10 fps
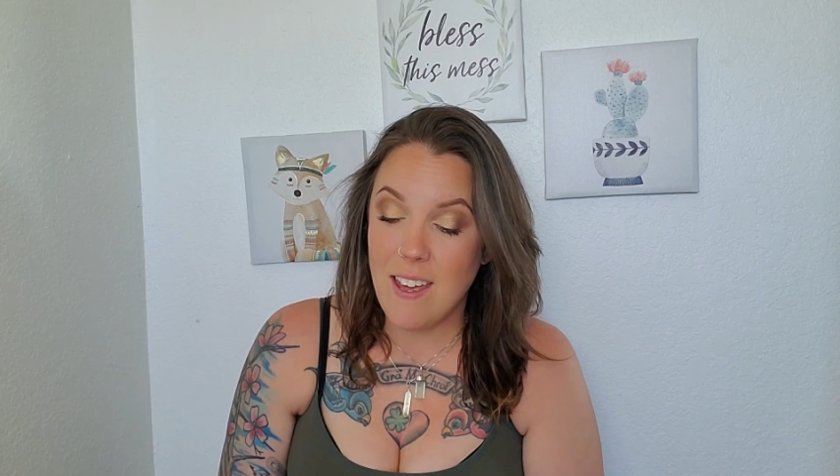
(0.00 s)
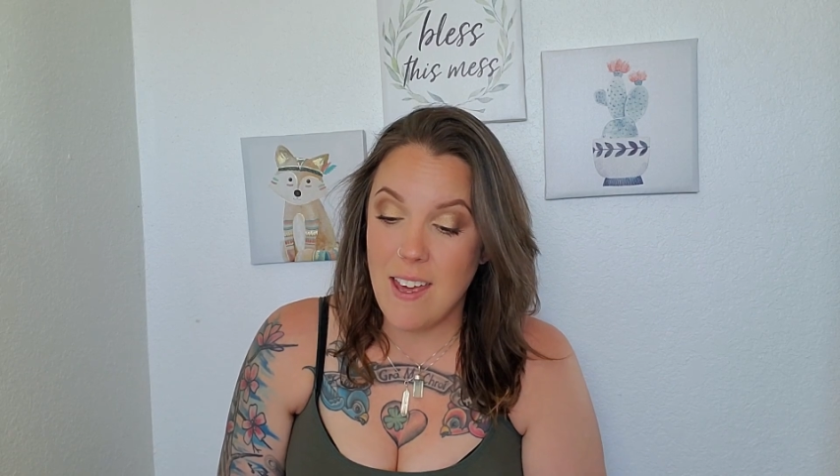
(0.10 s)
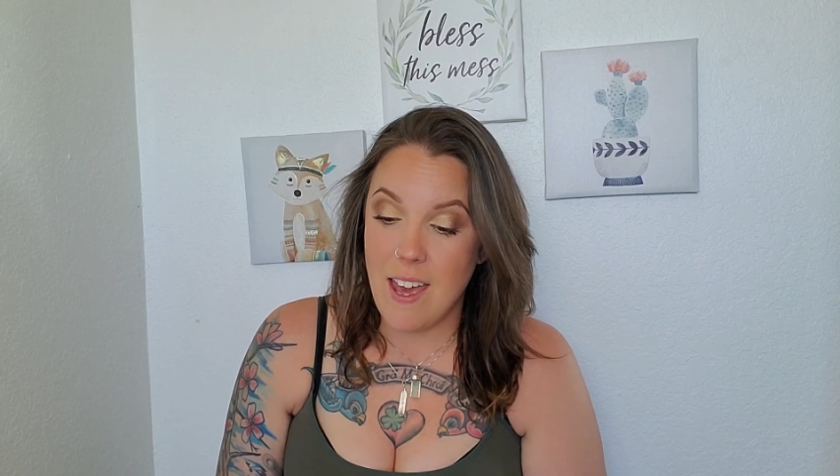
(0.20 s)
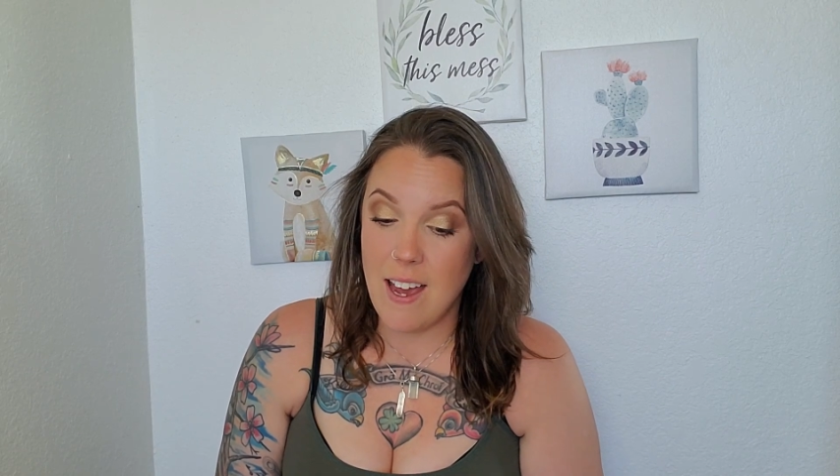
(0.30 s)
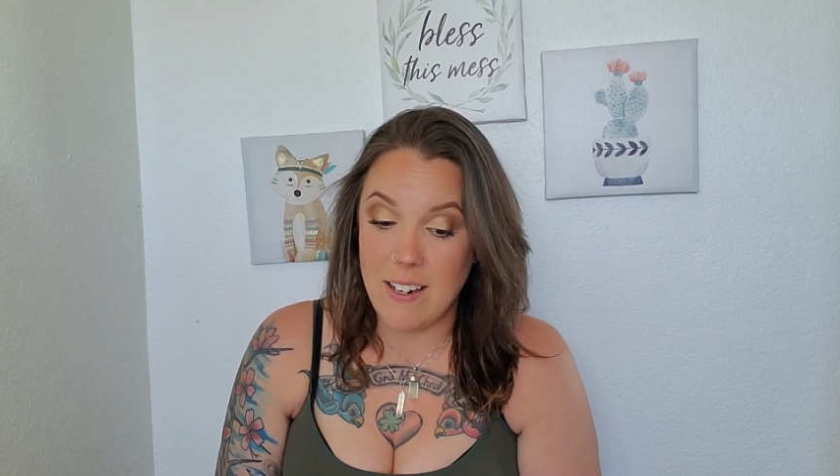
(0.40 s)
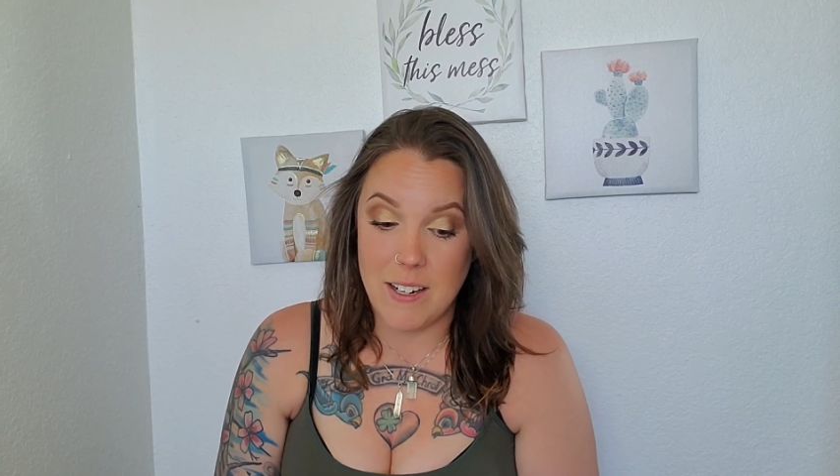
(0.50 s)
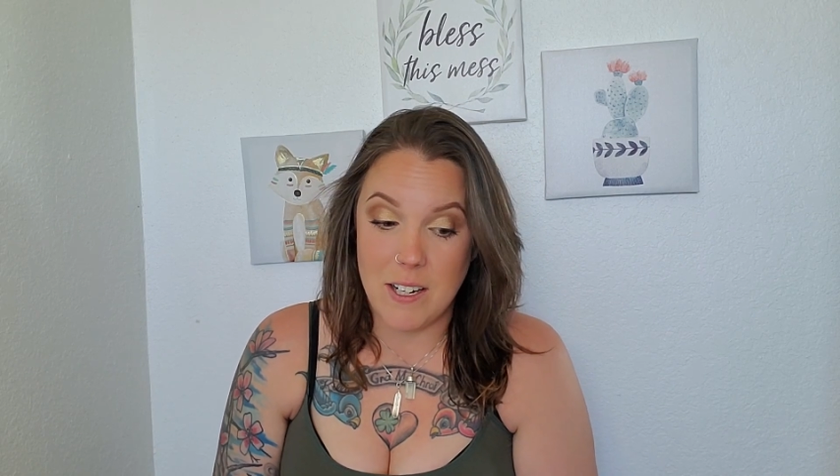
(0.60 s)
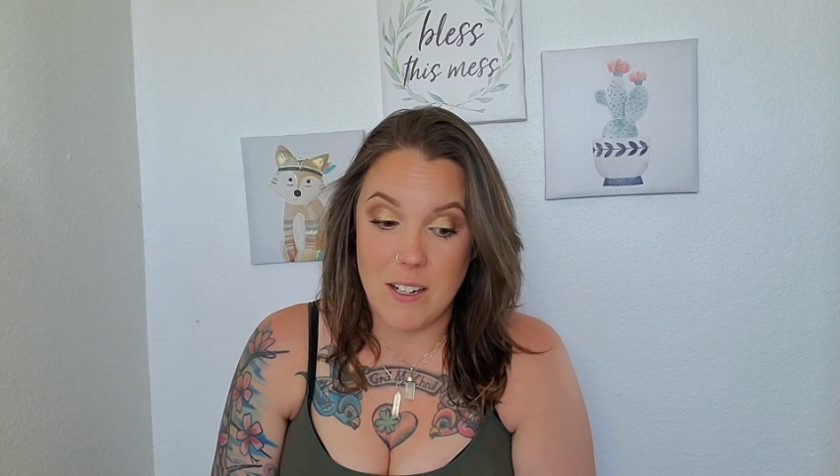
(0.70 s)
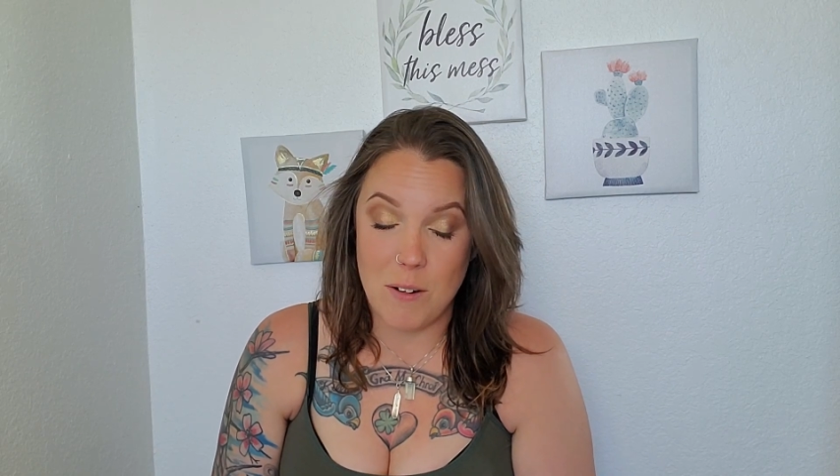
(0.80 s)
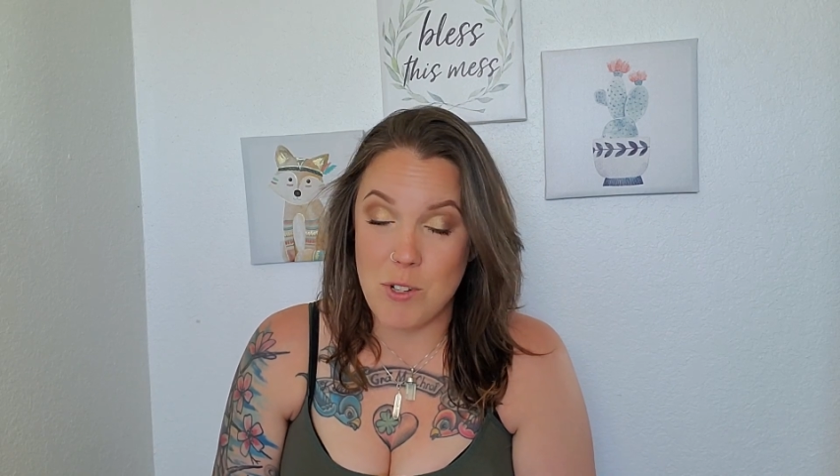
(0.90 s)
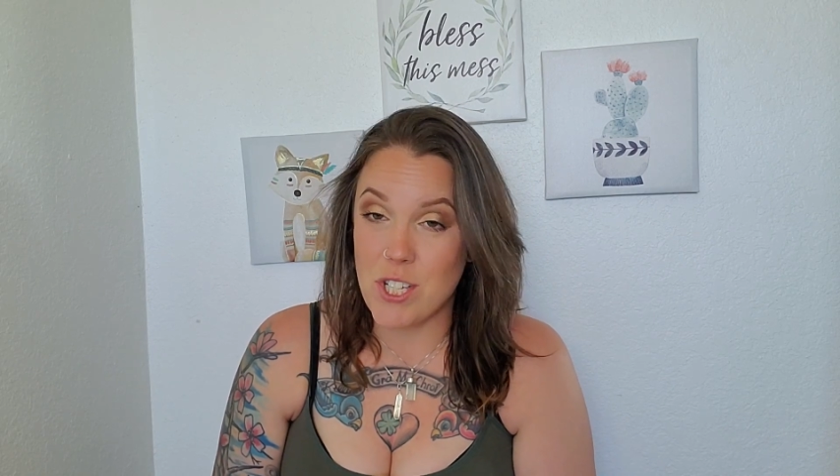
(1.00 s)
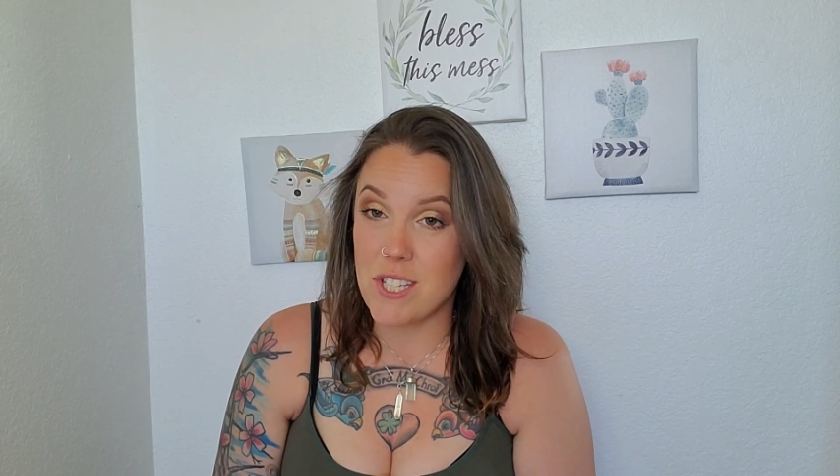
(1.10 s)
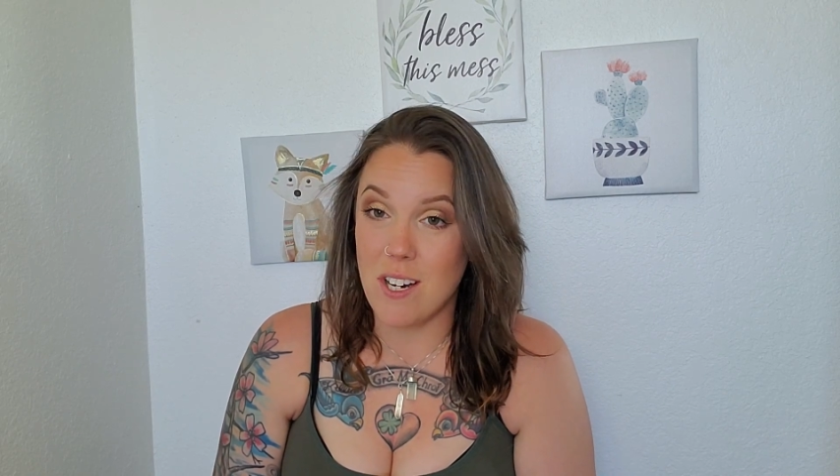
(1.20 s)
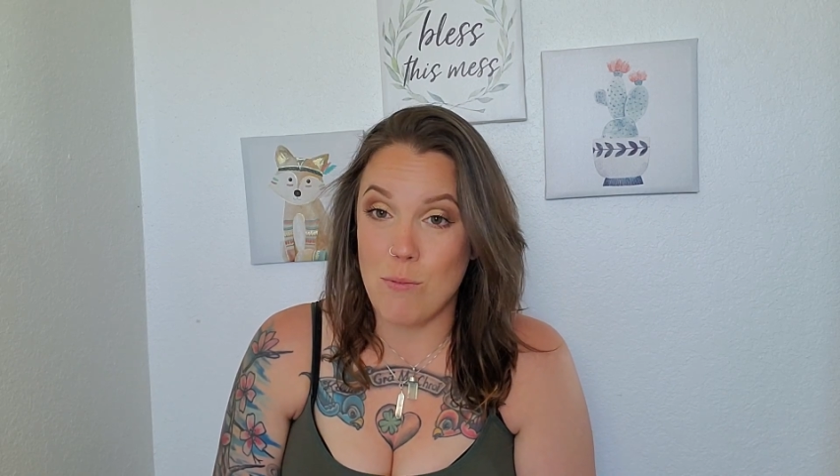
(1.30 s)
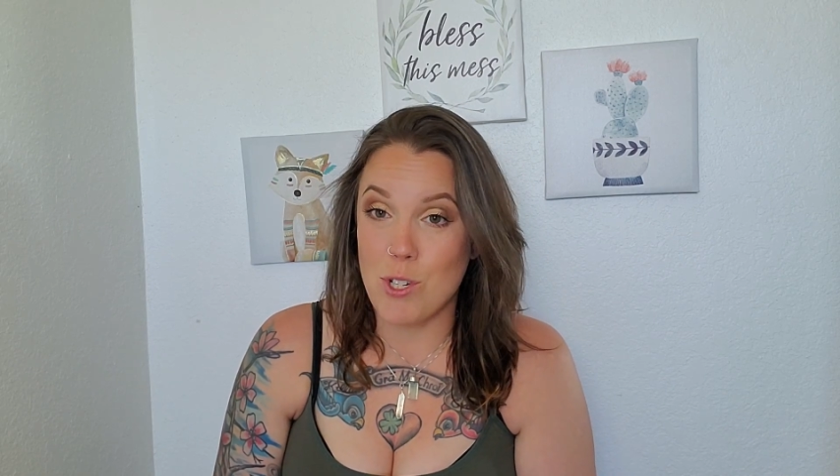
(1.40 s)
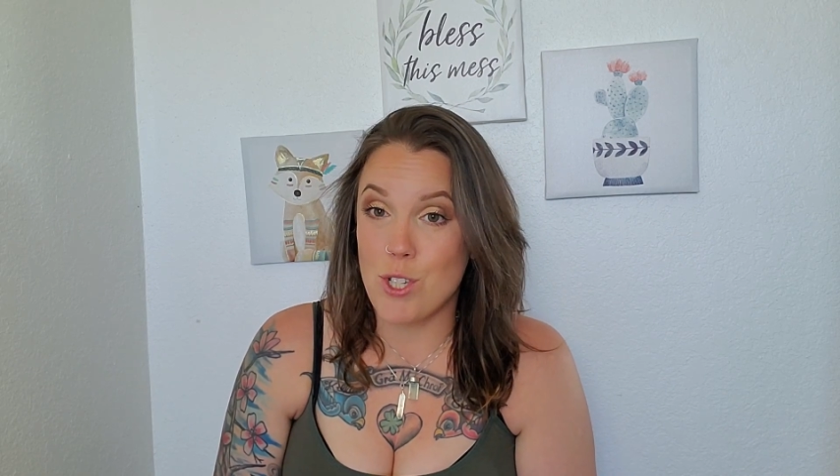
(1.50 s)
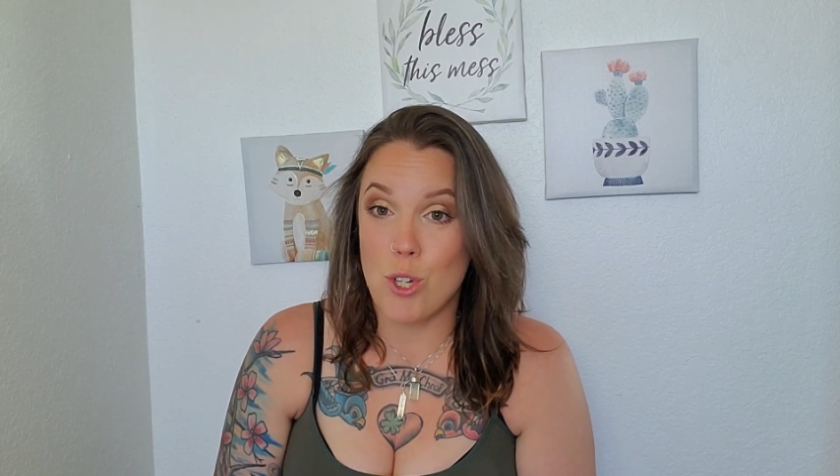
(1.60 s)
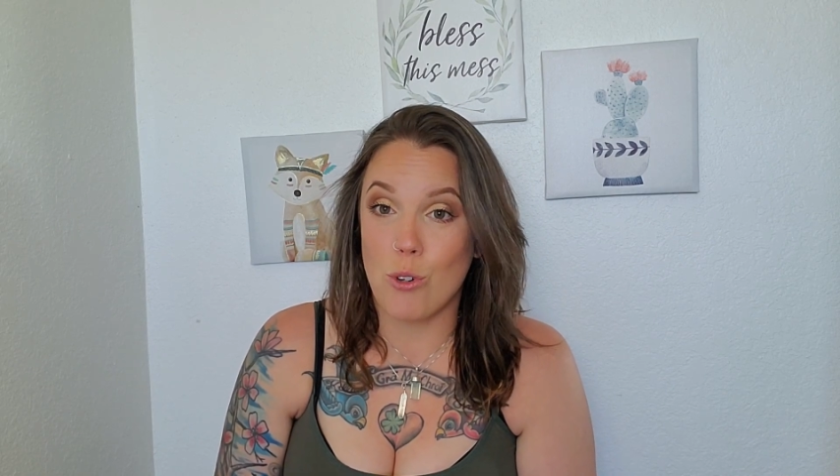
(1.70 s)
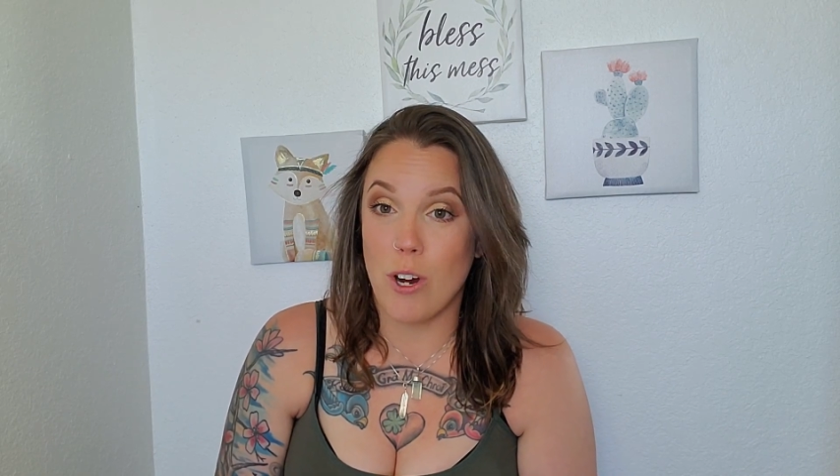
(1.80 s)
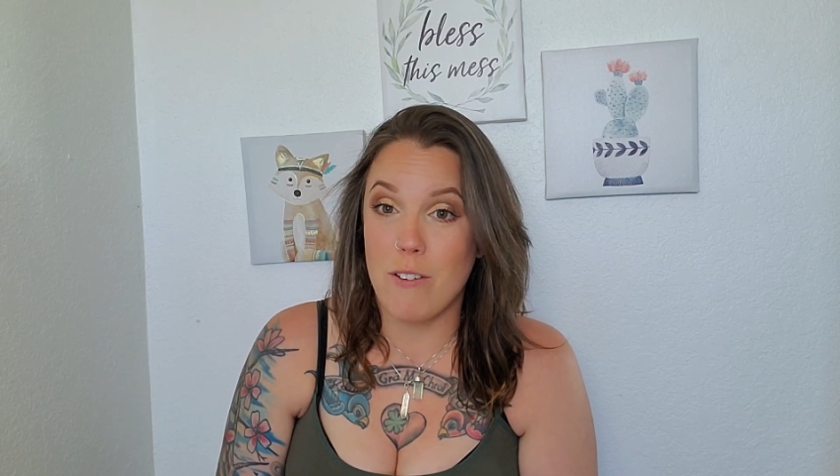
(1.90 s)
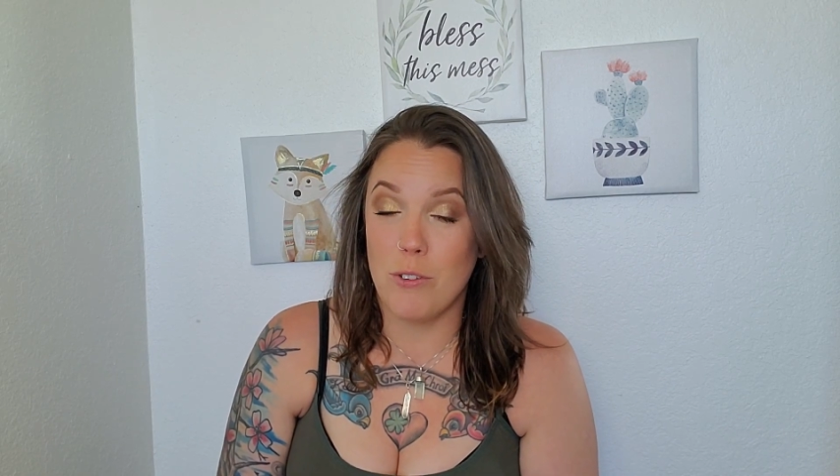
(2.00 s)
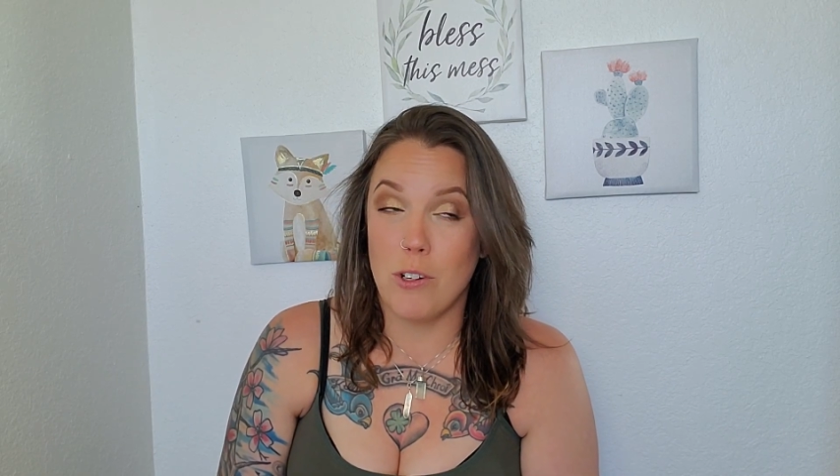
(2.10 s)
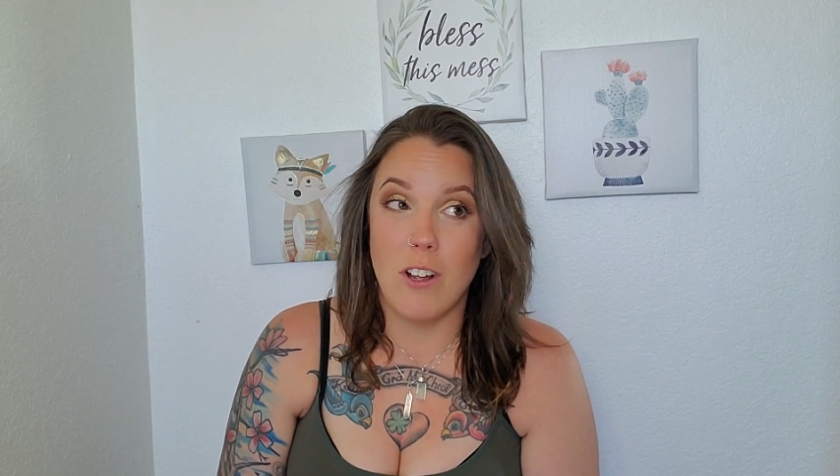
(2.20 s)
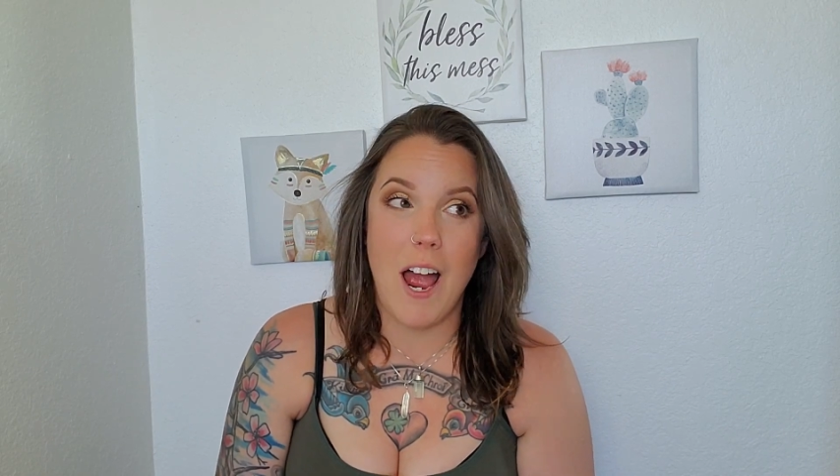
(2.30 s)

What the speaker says: And I'm just so grateful.